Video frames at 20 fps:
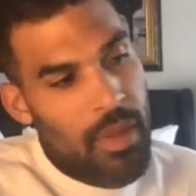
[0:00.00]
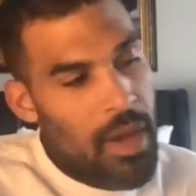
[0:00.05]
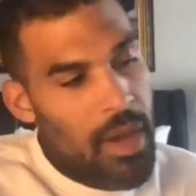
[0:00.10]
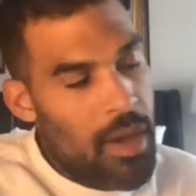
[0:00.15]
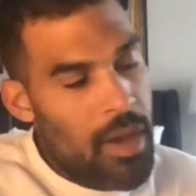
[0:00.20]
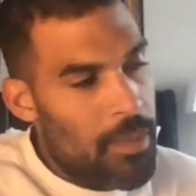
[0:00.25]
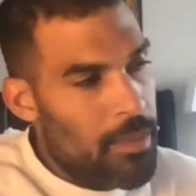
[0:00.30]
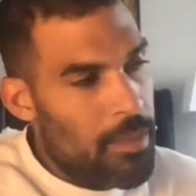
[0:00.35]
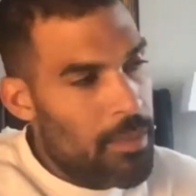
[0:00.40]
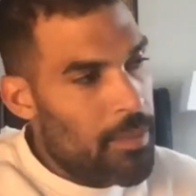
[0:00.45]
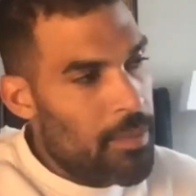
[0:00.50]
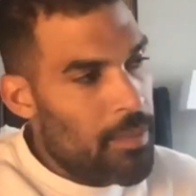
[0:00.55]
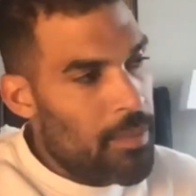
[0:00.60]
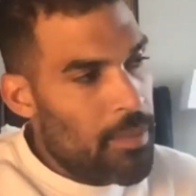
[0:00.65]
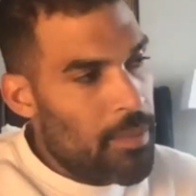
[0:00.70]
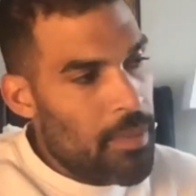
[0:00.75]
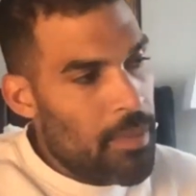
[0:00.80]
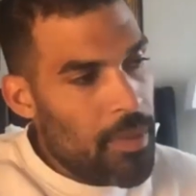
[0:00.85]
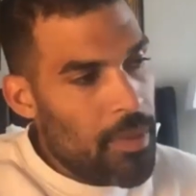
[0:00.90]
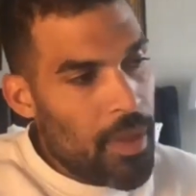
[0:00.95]
um
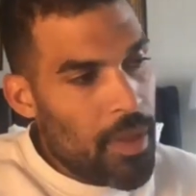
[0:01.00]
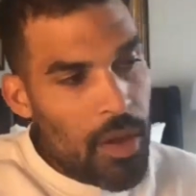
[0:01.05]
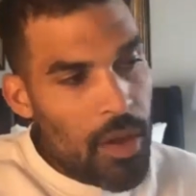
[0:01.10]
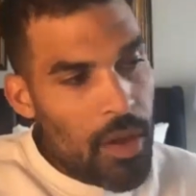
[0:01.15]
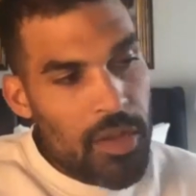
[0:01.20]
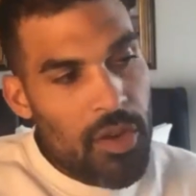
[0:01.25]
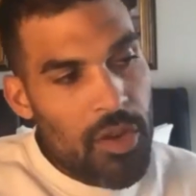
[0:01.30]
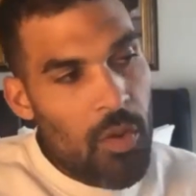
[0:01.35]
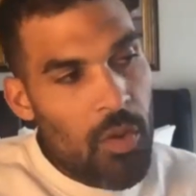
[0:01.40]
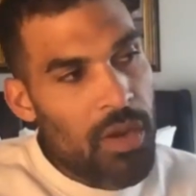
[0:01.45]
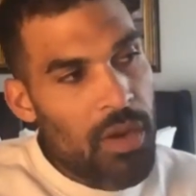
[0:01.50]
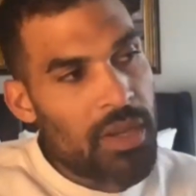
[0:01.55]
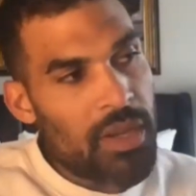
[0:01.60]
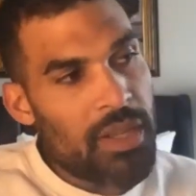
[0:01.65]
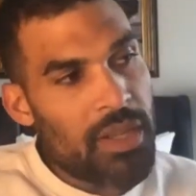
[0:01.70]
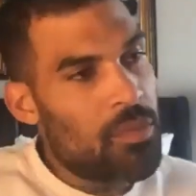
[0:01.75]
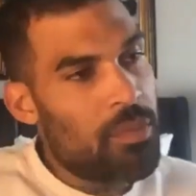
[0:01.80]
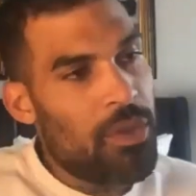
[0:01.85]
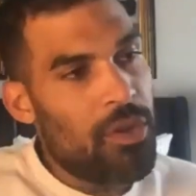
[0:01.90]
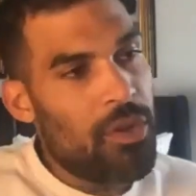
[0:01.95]
no, you know what it
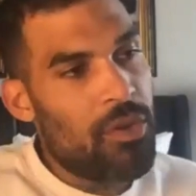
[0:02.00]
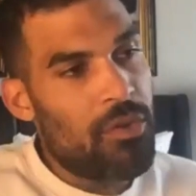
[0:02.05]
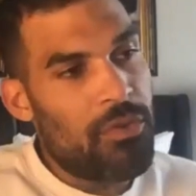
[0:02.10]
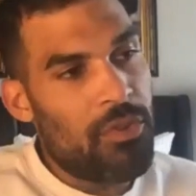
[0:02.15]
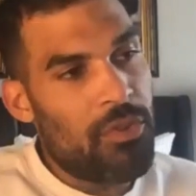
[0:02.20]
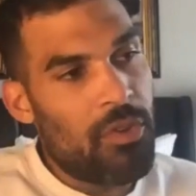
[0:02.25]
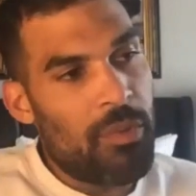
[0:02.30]
is, man.